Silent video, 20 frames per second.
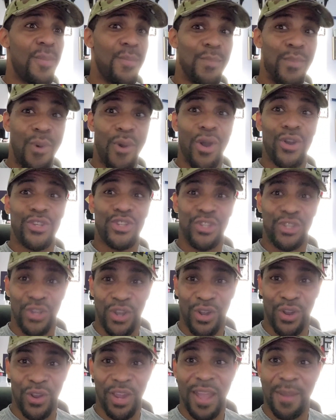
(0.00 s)
more
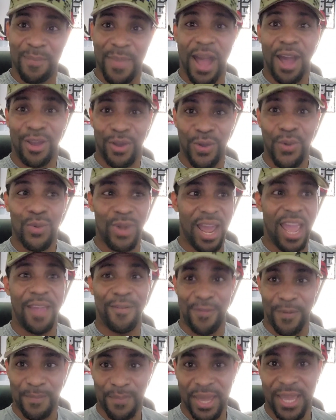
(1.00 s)
sugar in my
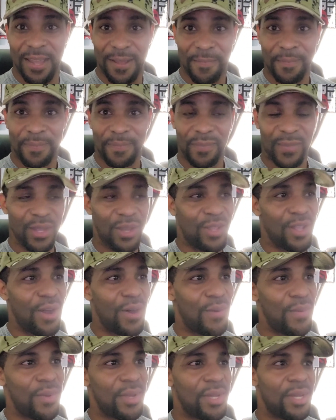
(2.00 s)
Kool-Aid for me, you
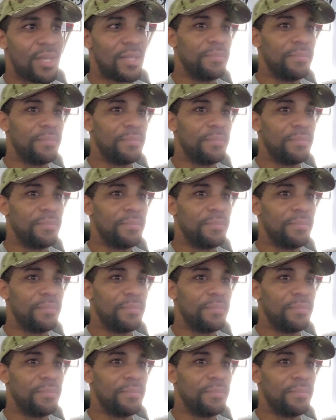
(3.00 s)
know,